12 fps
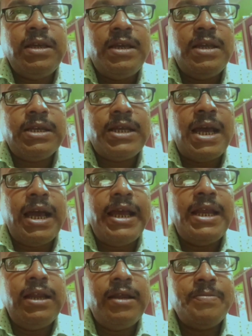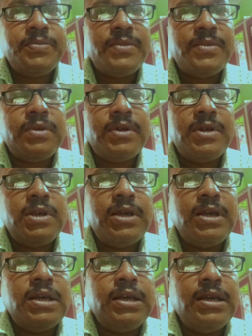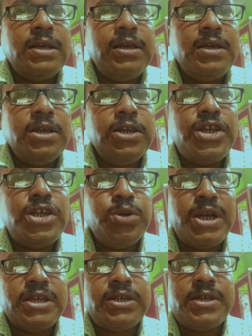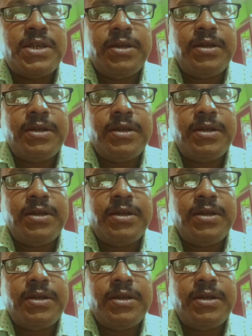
ethyl ethionate.